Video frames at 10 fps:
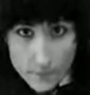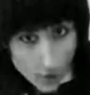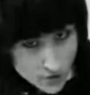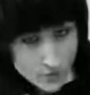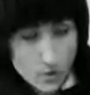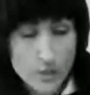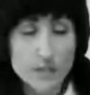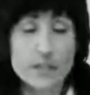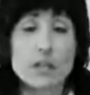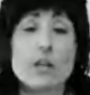First
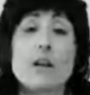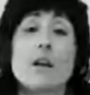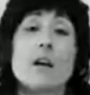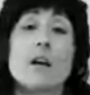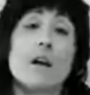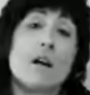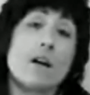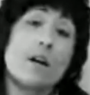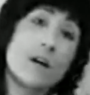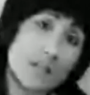one a
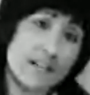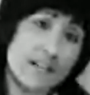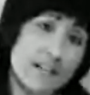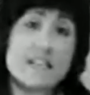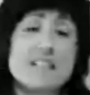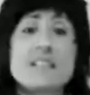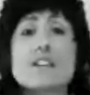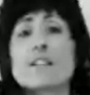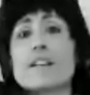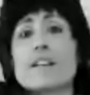little
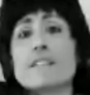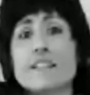easier